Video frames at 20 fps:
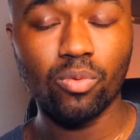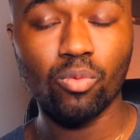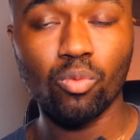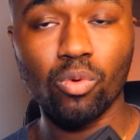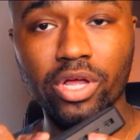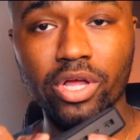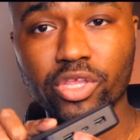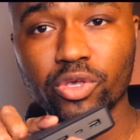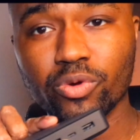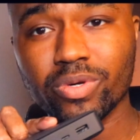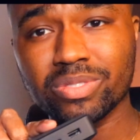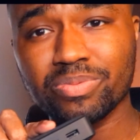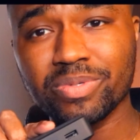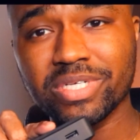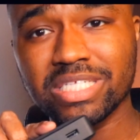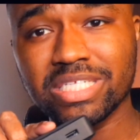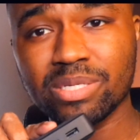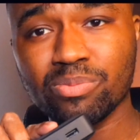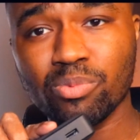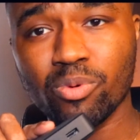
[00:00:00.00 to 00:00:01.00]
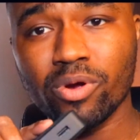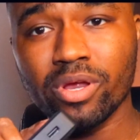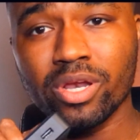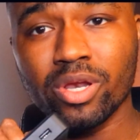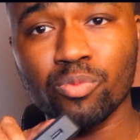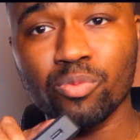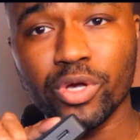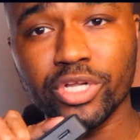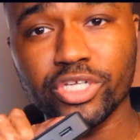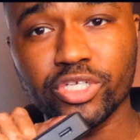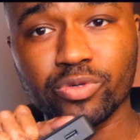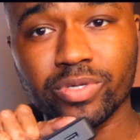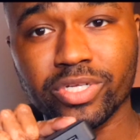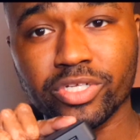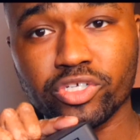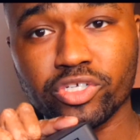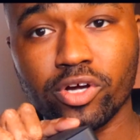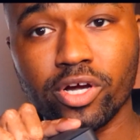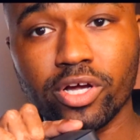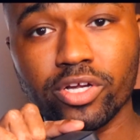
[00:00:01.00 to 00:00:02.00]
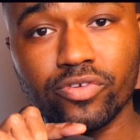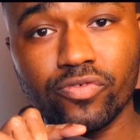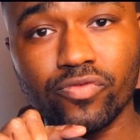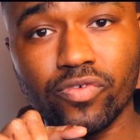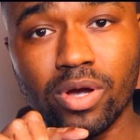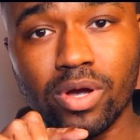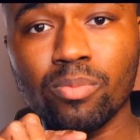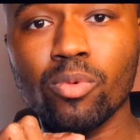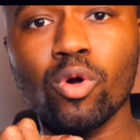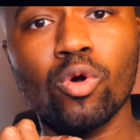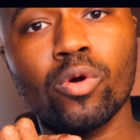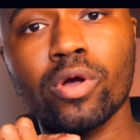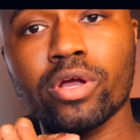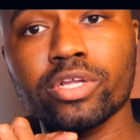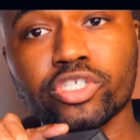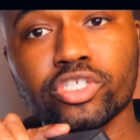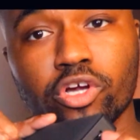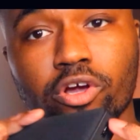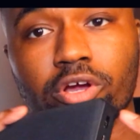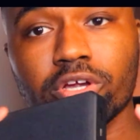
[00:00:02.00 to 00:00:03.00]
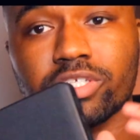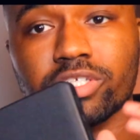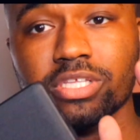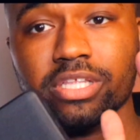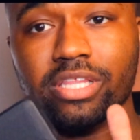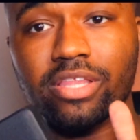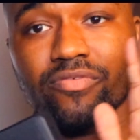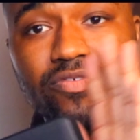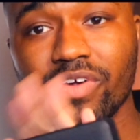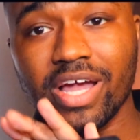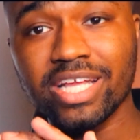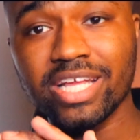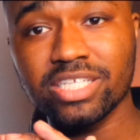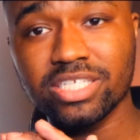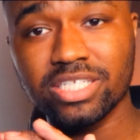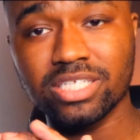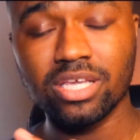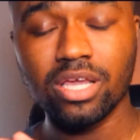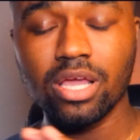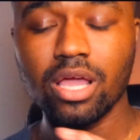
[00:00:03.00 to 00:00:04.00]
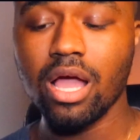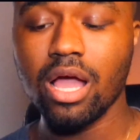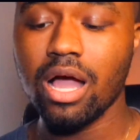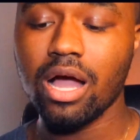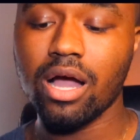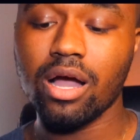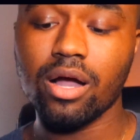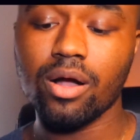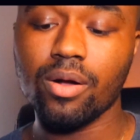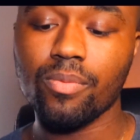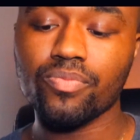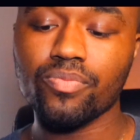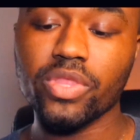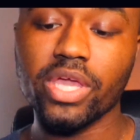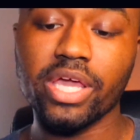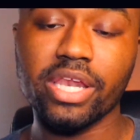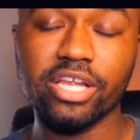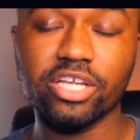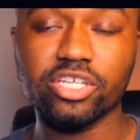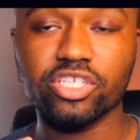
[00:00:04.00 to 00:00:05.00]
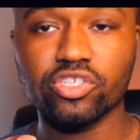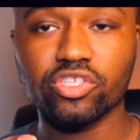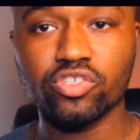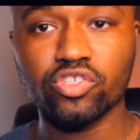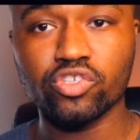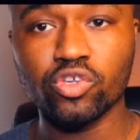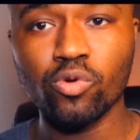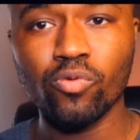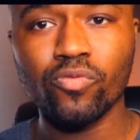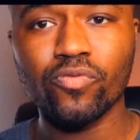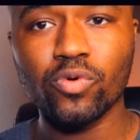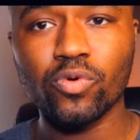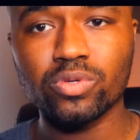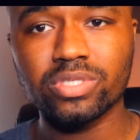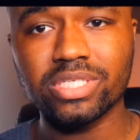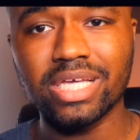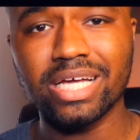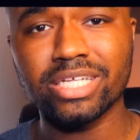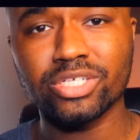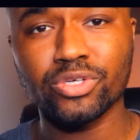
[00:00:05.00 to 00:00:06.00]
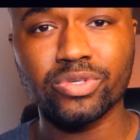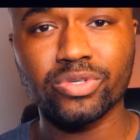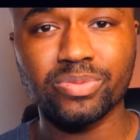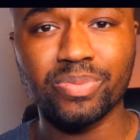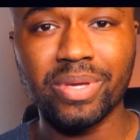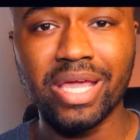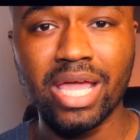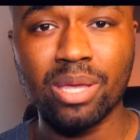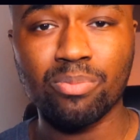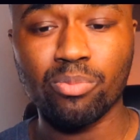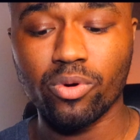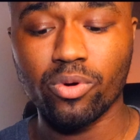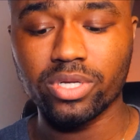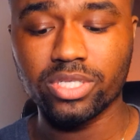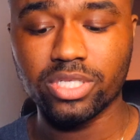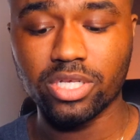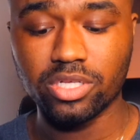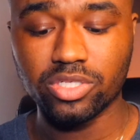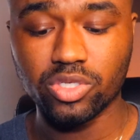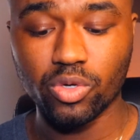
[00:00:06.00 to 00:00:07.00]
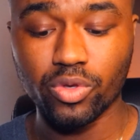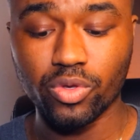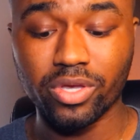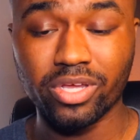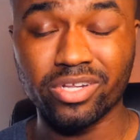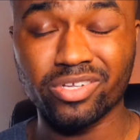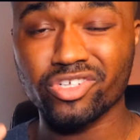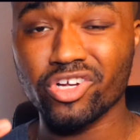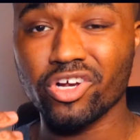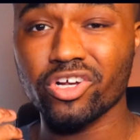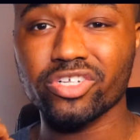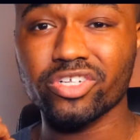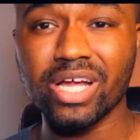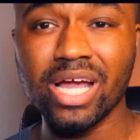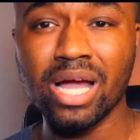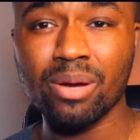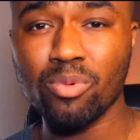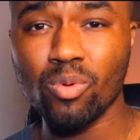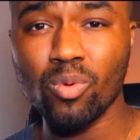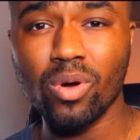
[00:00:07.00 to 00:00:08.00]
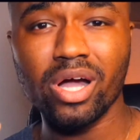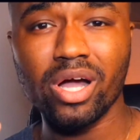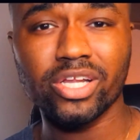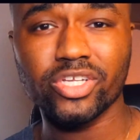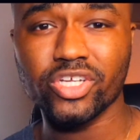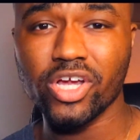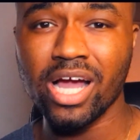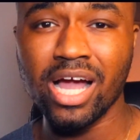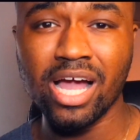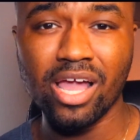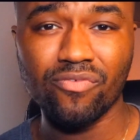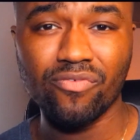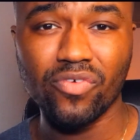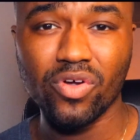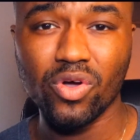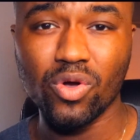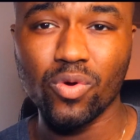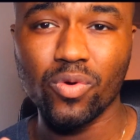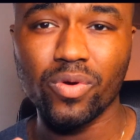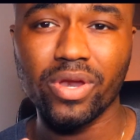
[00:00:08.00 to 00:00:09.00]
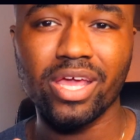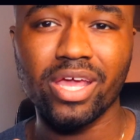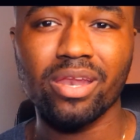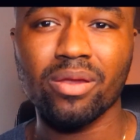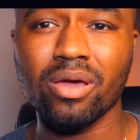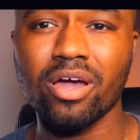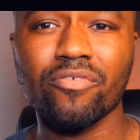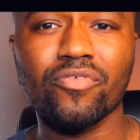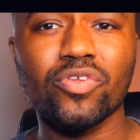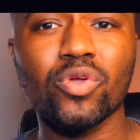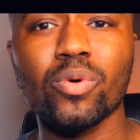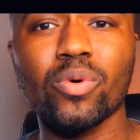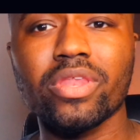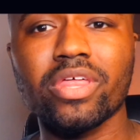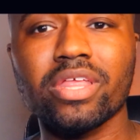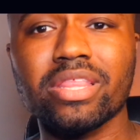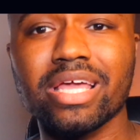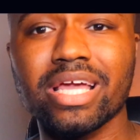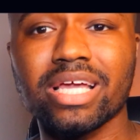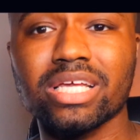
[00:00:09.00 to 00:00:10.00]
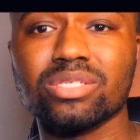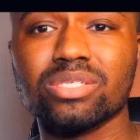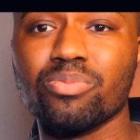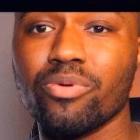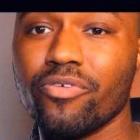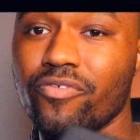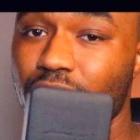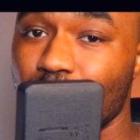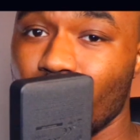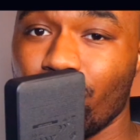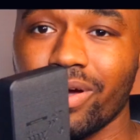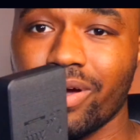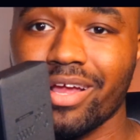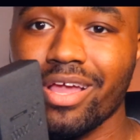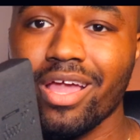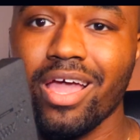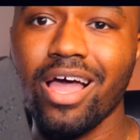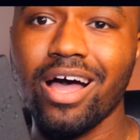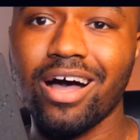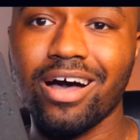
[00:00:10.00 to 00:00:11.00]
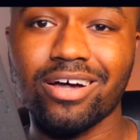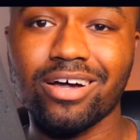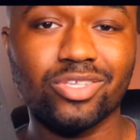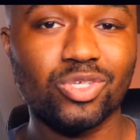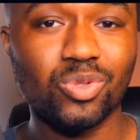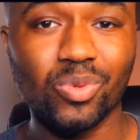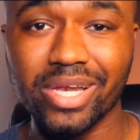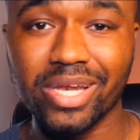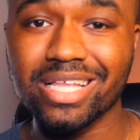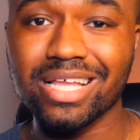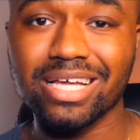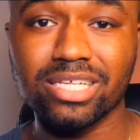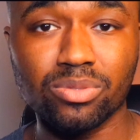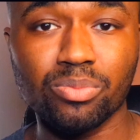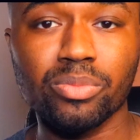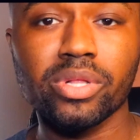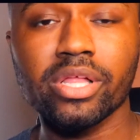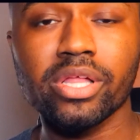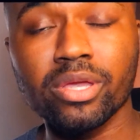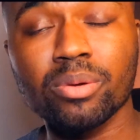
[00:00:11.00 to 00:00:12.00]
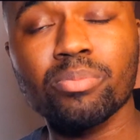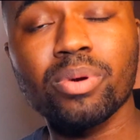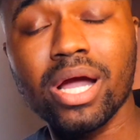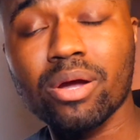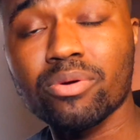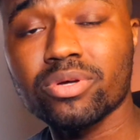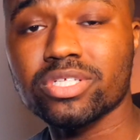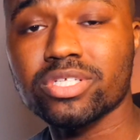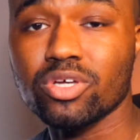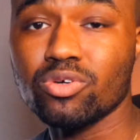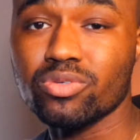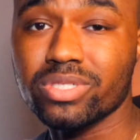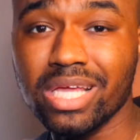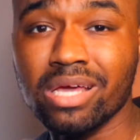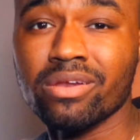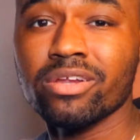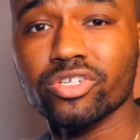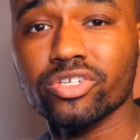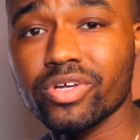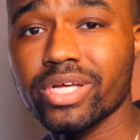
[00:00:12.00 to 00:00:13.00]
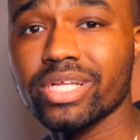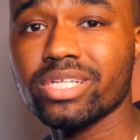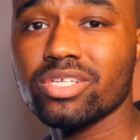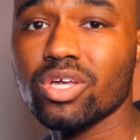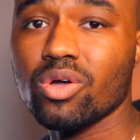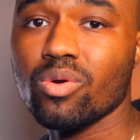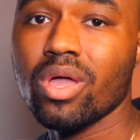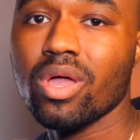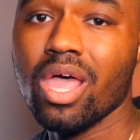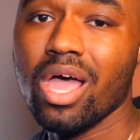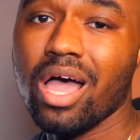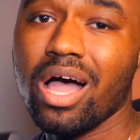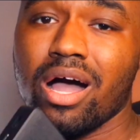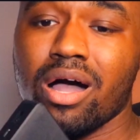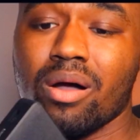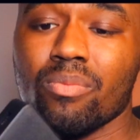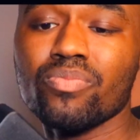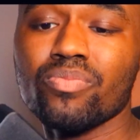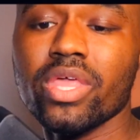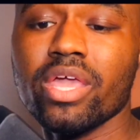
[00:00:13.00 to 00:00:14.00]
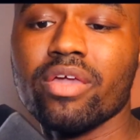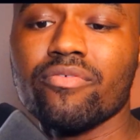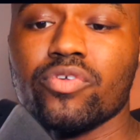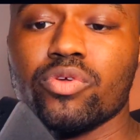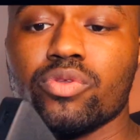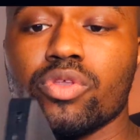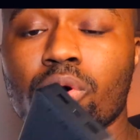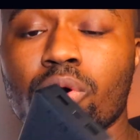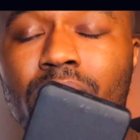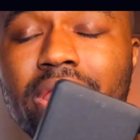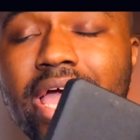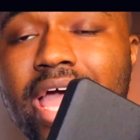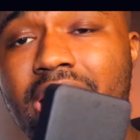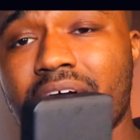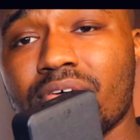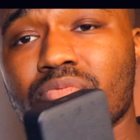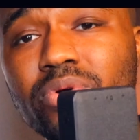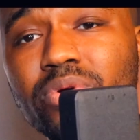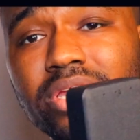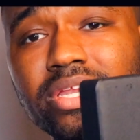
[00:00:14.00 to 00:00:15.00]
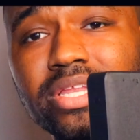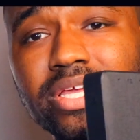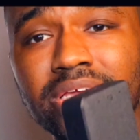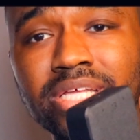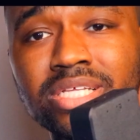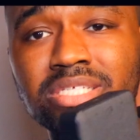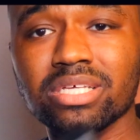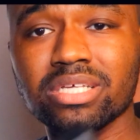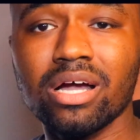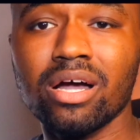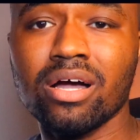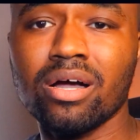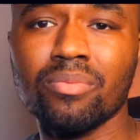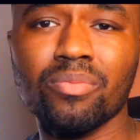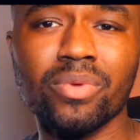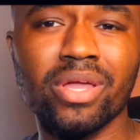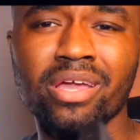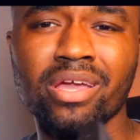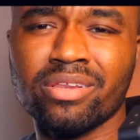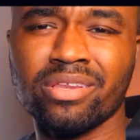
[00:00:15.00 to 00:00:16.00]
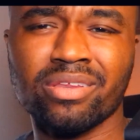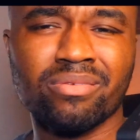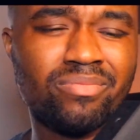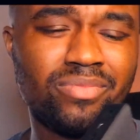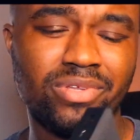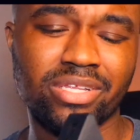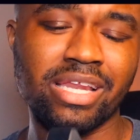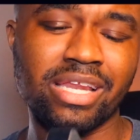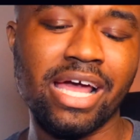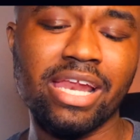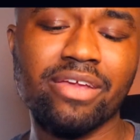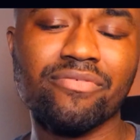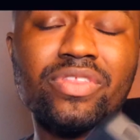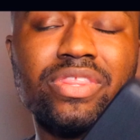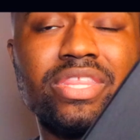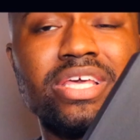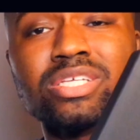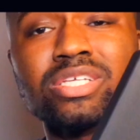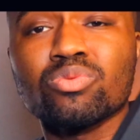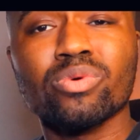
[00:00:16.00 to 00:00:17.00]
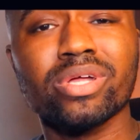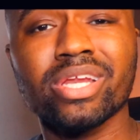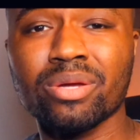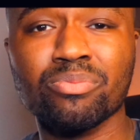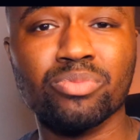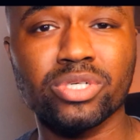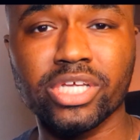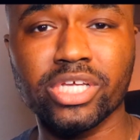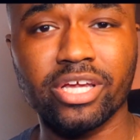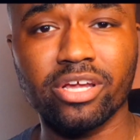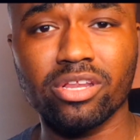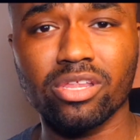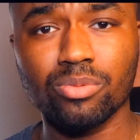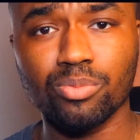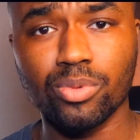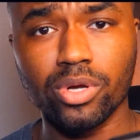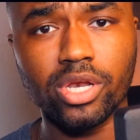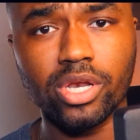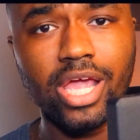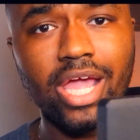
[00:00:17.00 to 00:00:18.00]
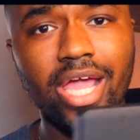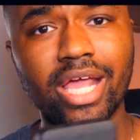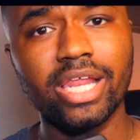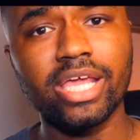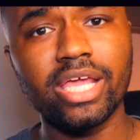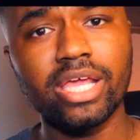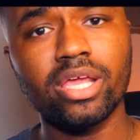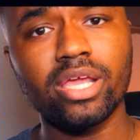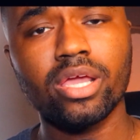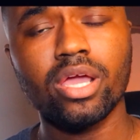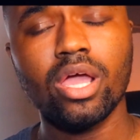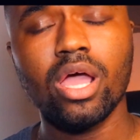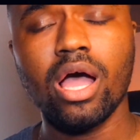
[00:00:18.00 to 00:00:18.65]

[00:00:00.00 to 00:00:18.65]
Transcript: one USB-C port in which you can charge from or charge the device. And there's two full-size USB-A ports, so you can charge your Apple Watch, your iPhone, and a few other things before 20,000 million powers goes down the drain. So if you don't have one of these, not even this one in particular, but any